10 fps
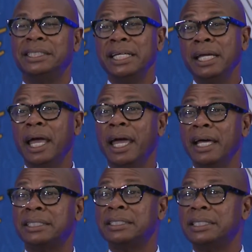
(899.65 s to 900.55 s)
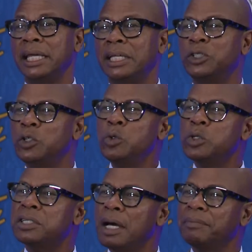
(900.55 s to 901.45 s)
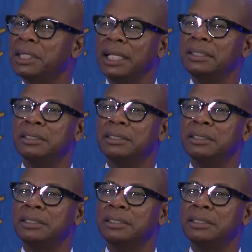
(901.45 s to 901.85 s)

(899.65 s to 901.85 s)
DSD, do something